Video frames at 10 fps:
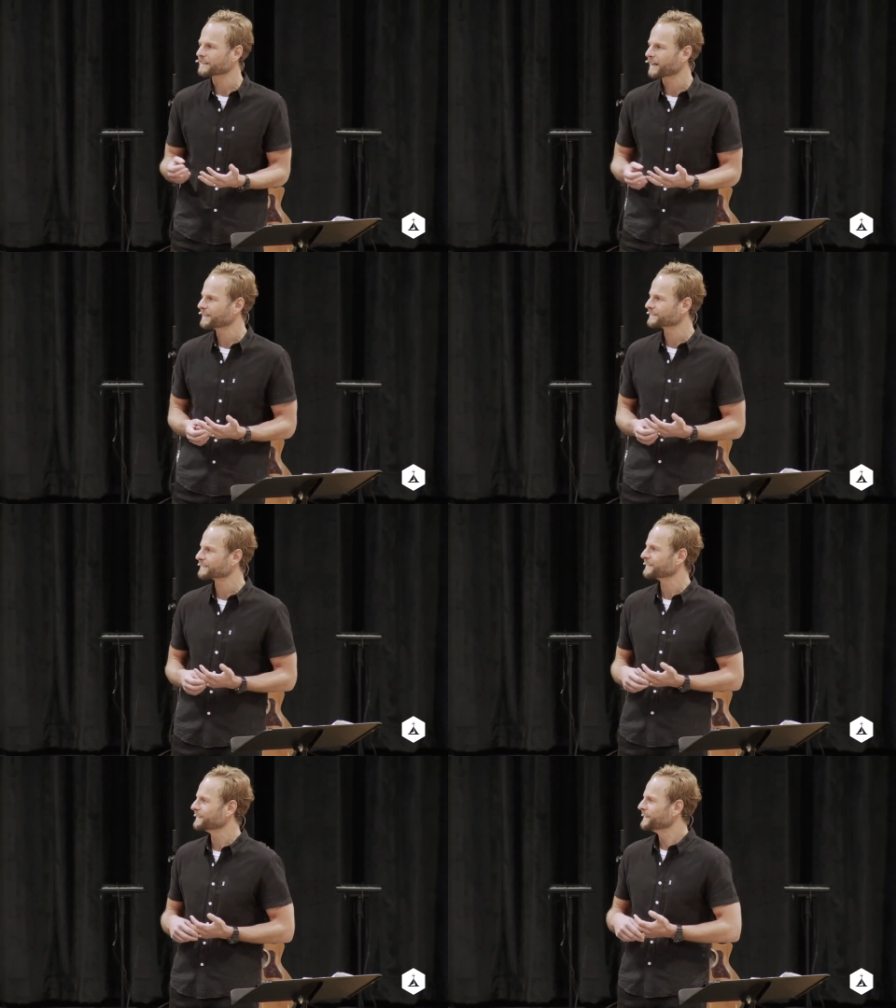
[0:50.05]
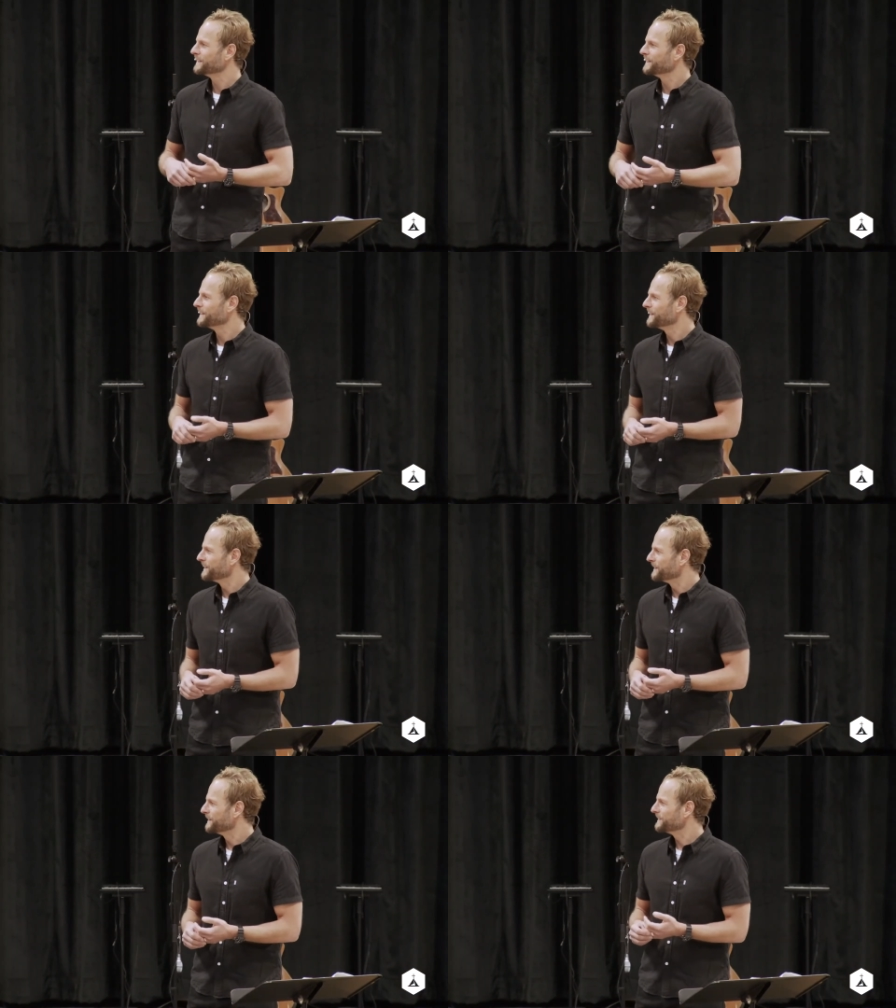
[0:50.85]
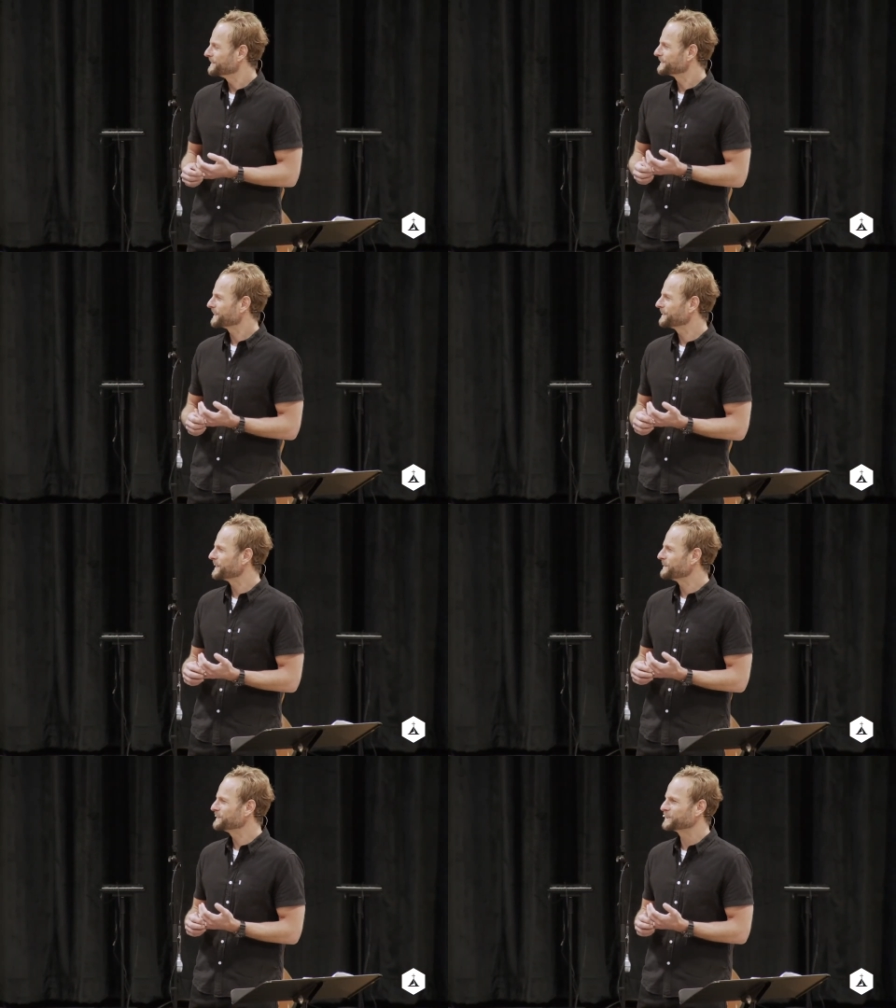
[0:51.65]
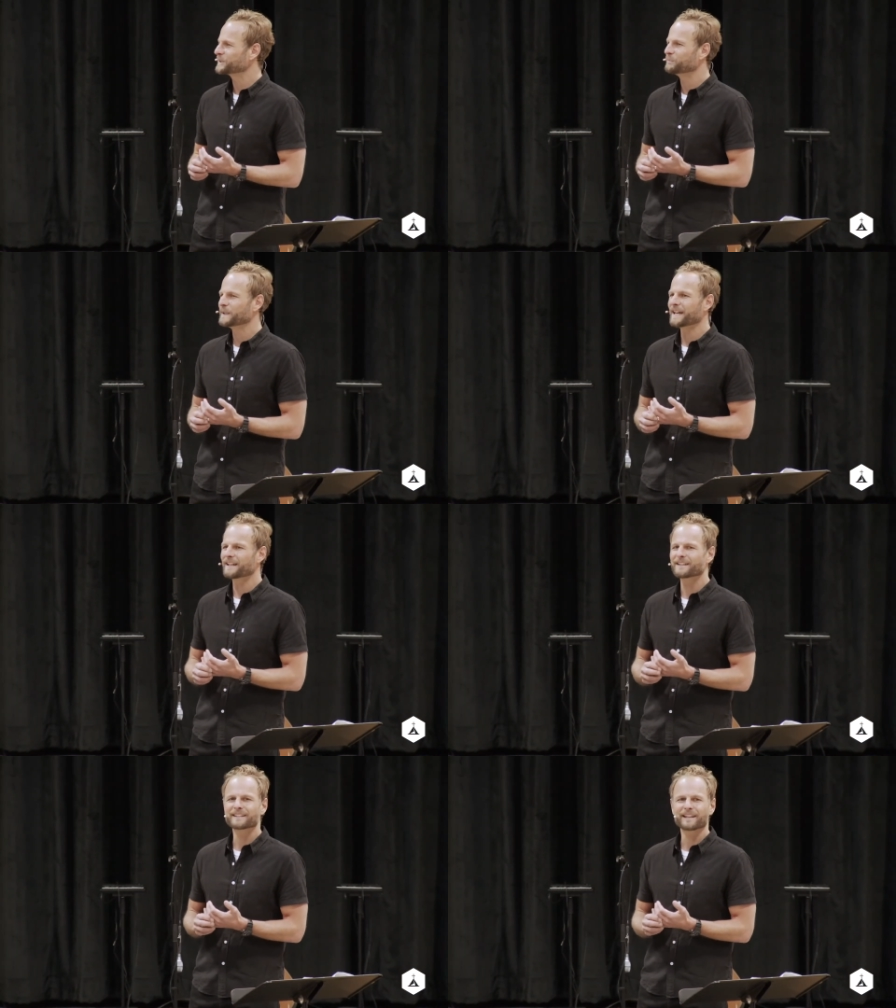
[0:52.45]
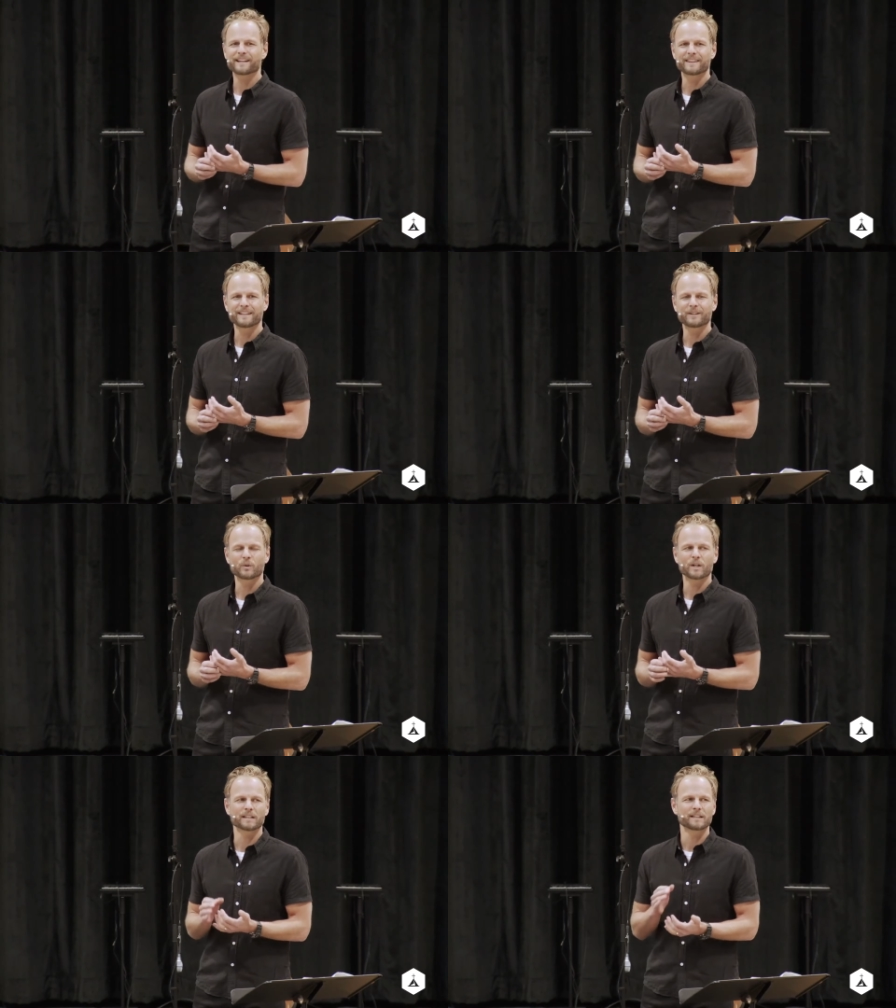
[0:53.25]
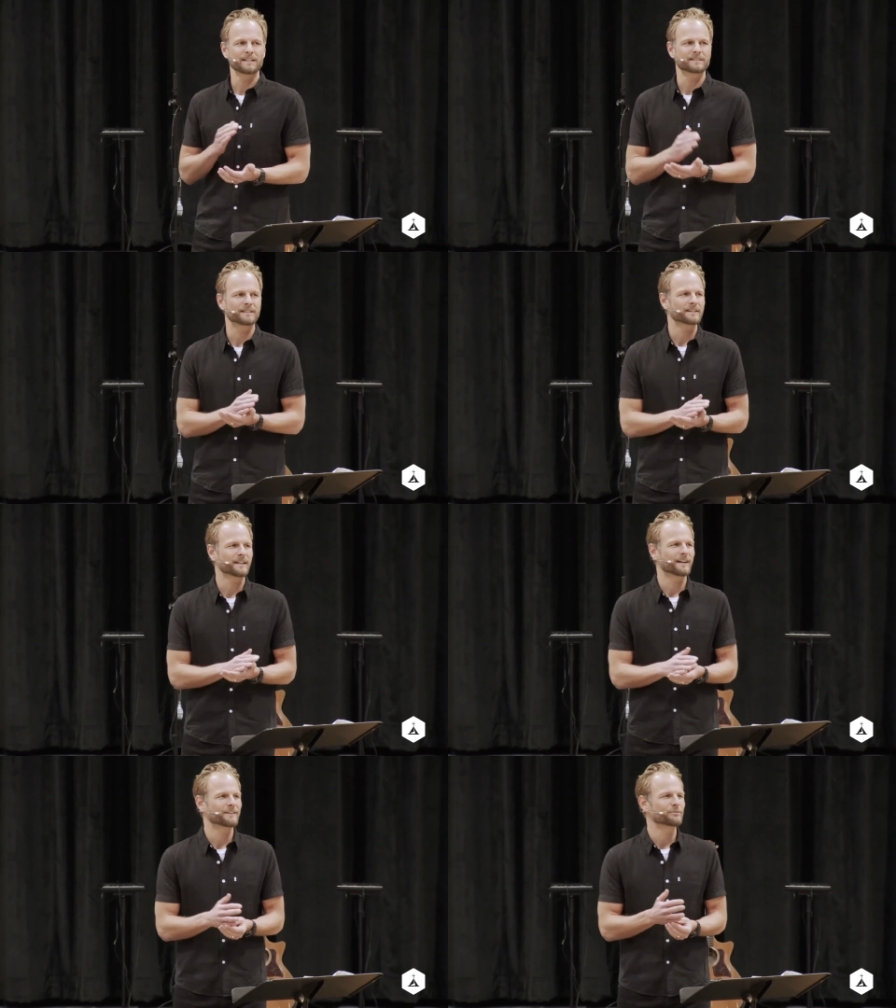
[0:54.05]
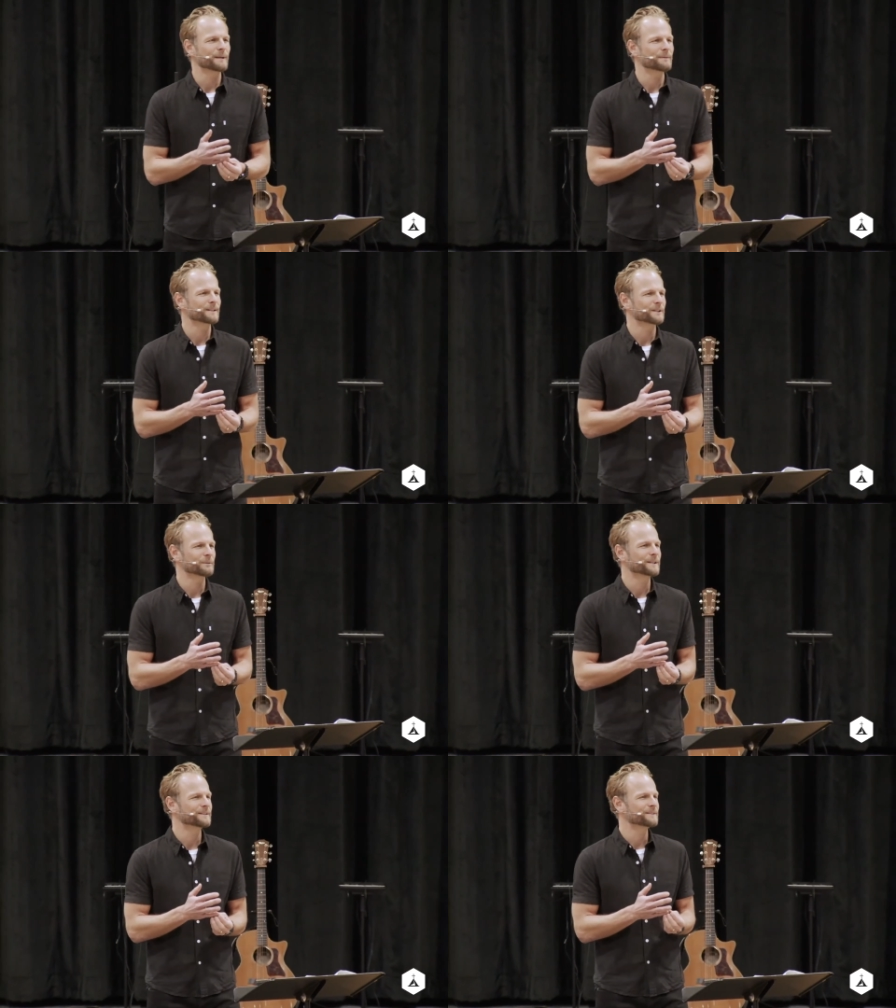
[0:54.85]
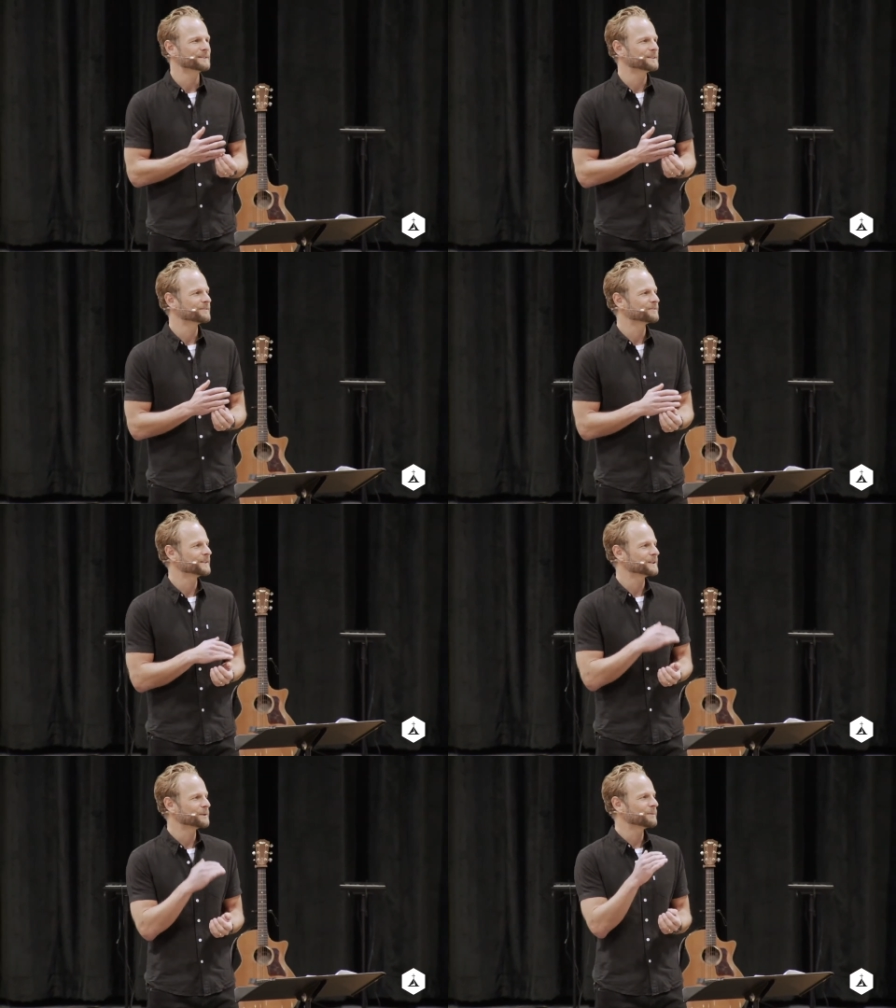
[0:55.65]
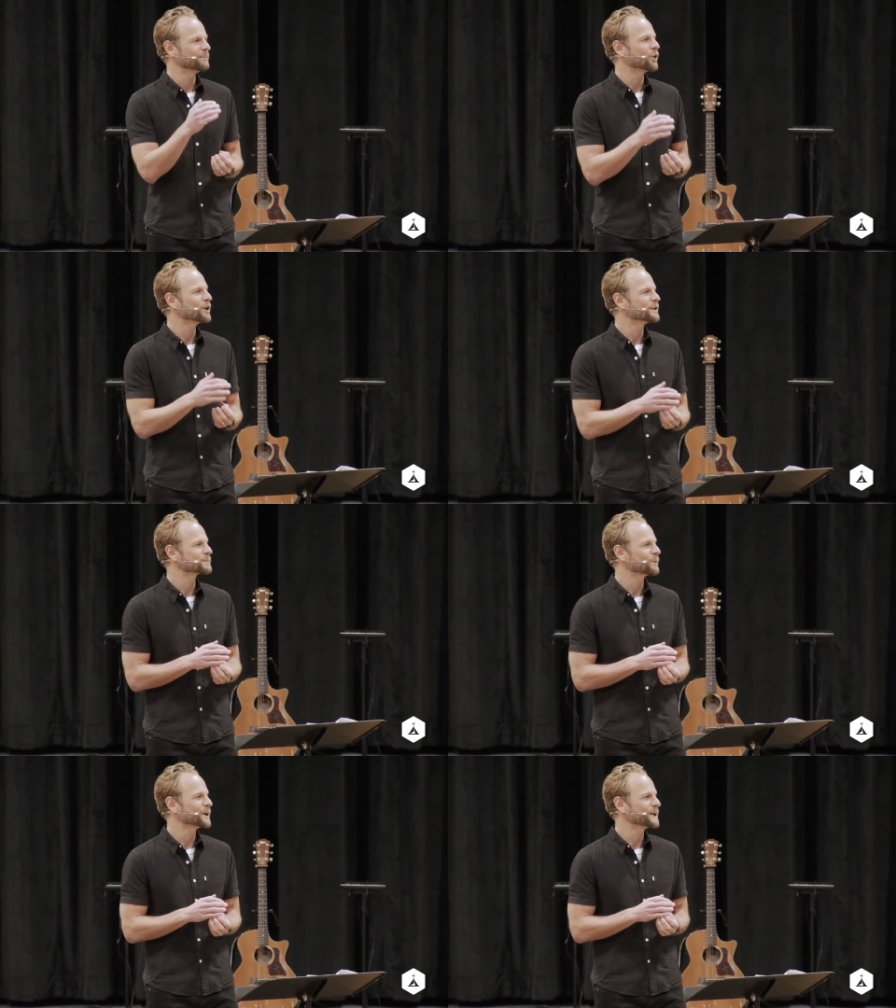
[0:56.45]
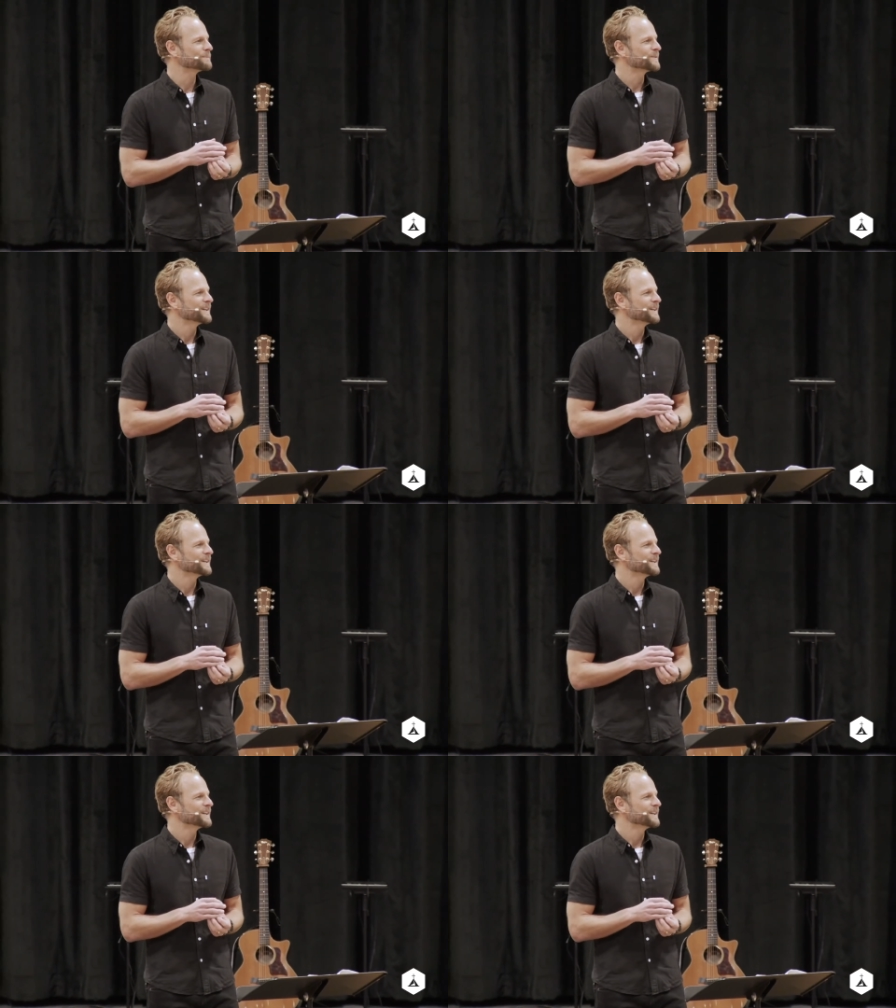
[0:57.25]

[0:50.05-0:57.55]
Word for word: last Sunday, which is bananas, and I think we're at least at that, if maybe a little bit, a little bit more this morning.